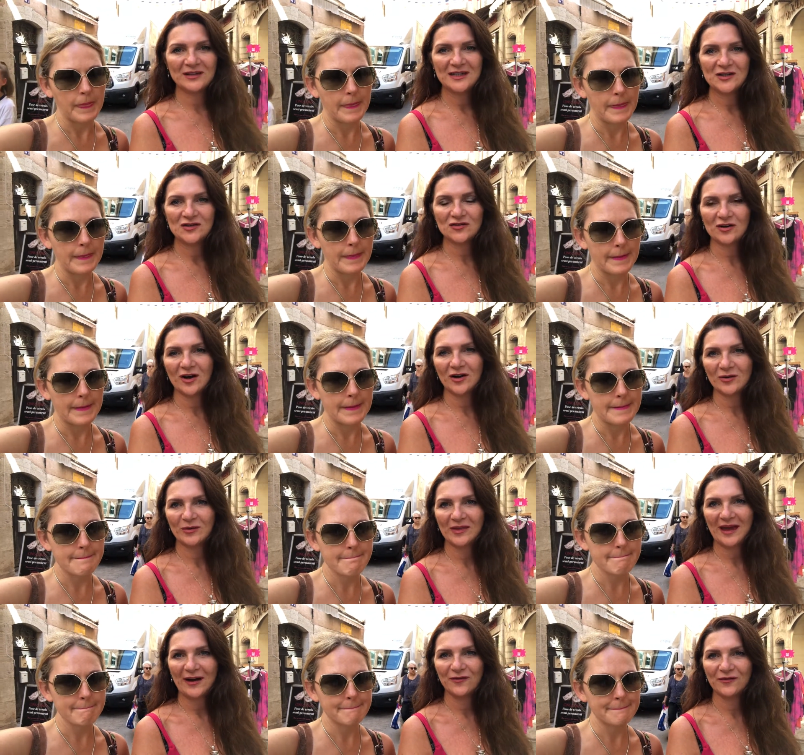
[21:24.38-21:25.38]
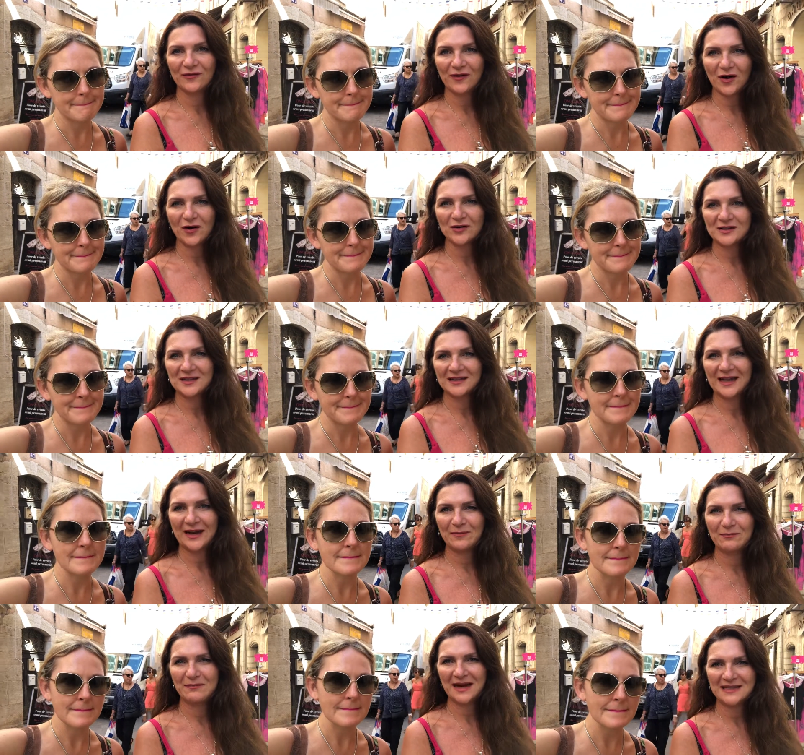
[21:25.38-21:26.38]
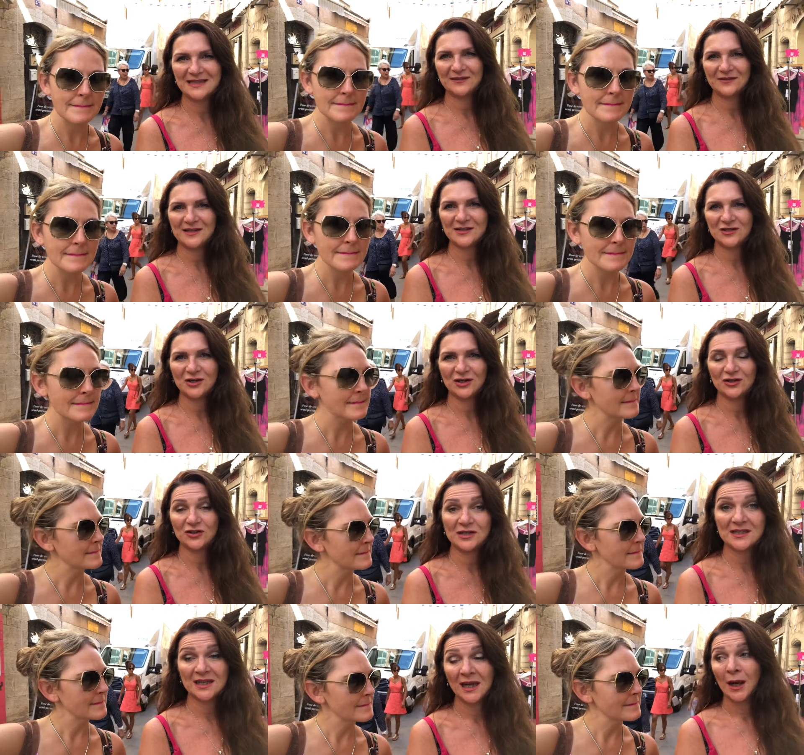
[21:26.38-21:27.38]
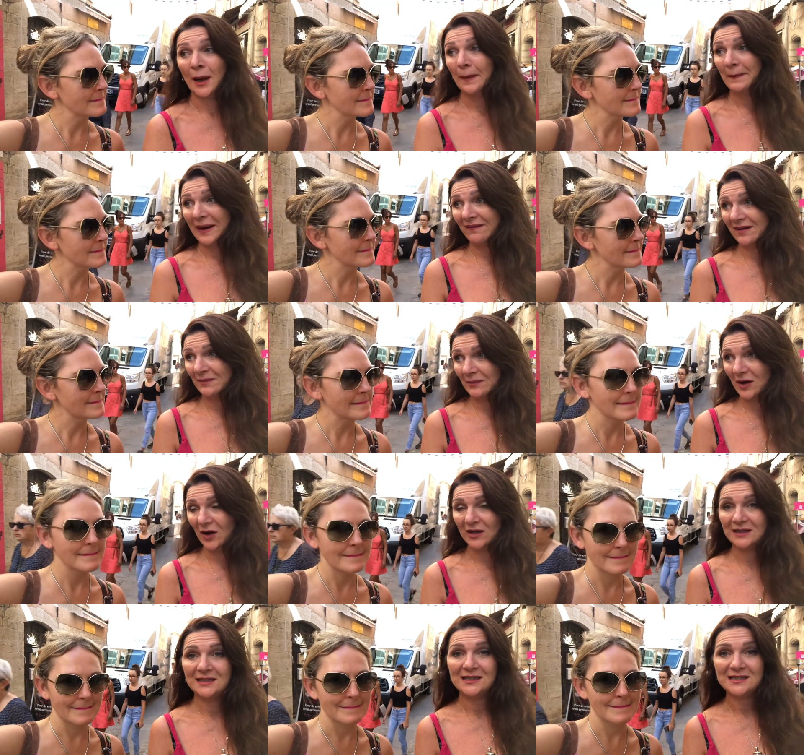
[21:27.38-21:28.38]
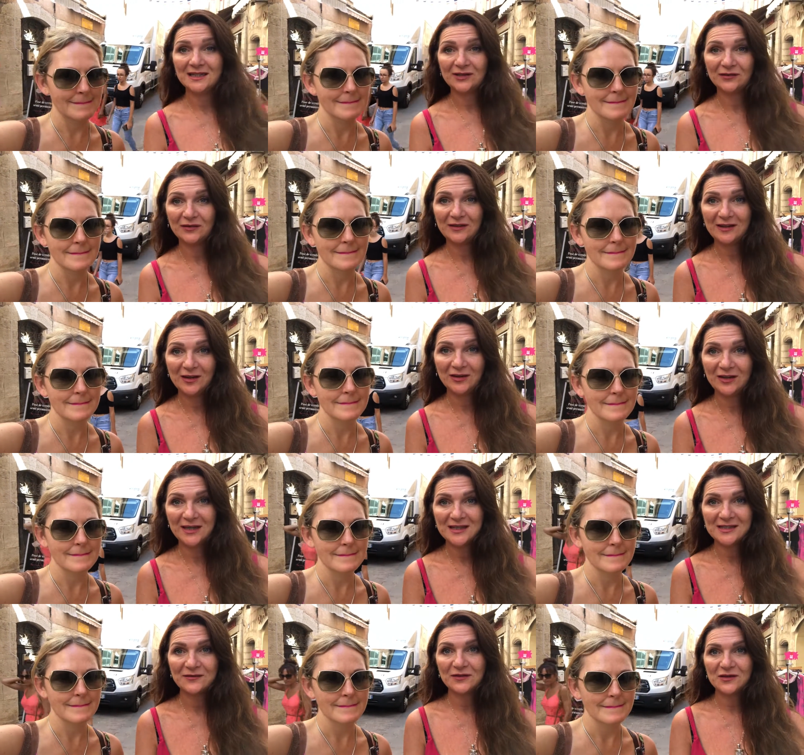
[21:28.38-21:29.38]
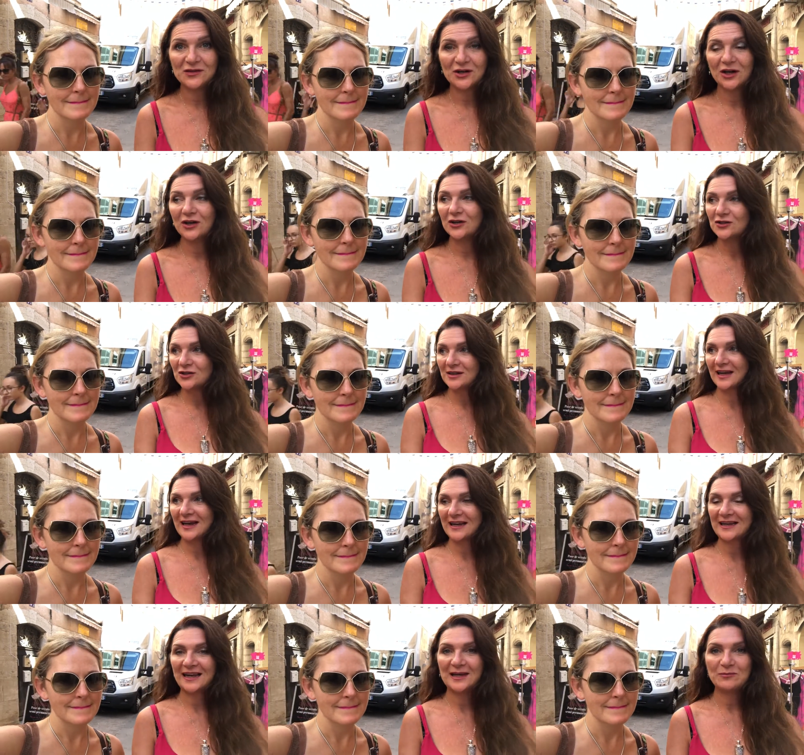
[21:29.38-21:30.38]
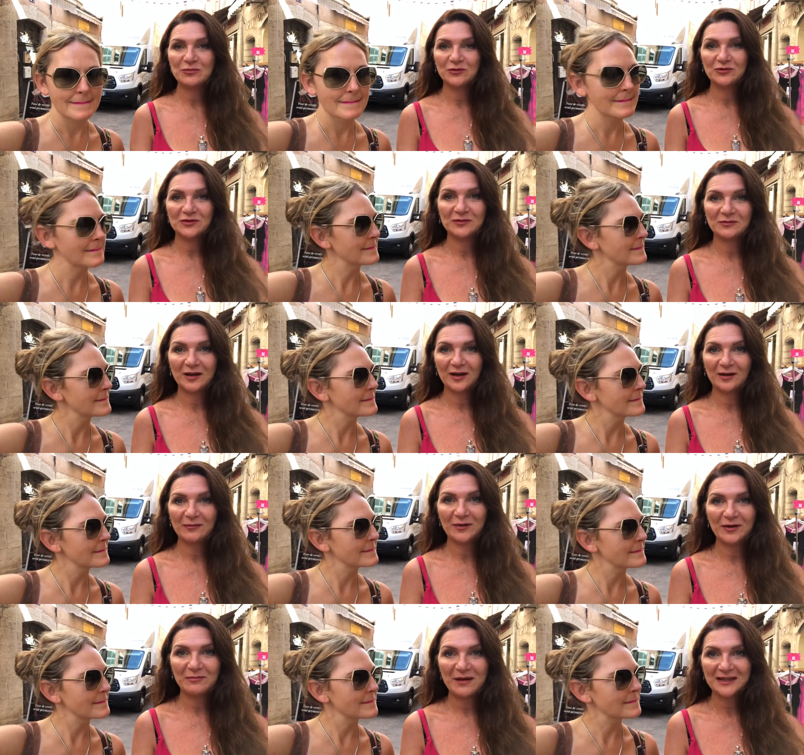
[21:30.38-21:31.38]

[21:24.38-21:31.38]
Speaker 1: really struck with how vast and how massive this church is bearing in mind that in the early years of the church, they had labelled uh, Mary